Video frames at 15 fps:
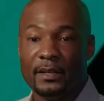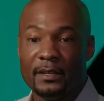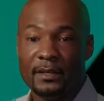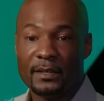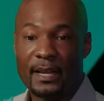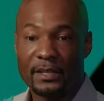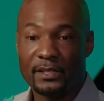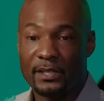
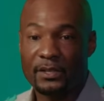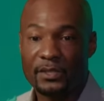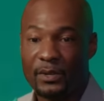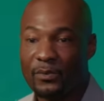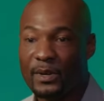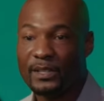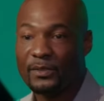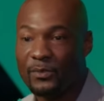next to you, say,
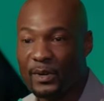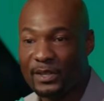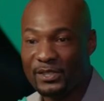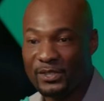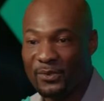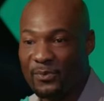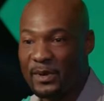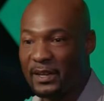what, what is
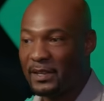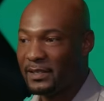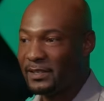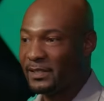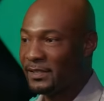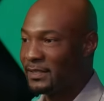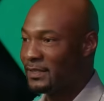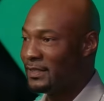your
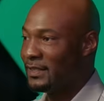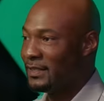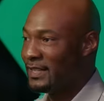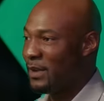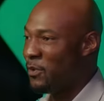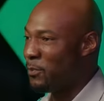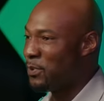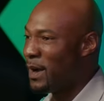weakness? They
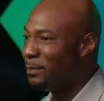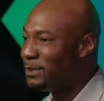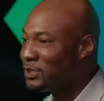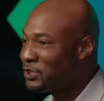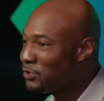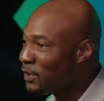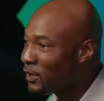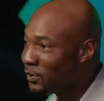would probably
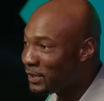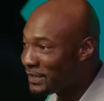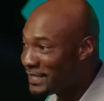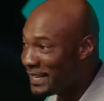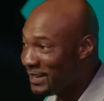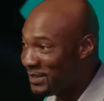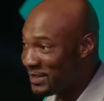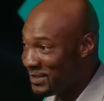struggle to
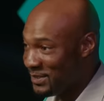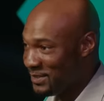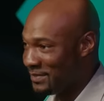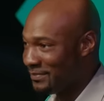tell you.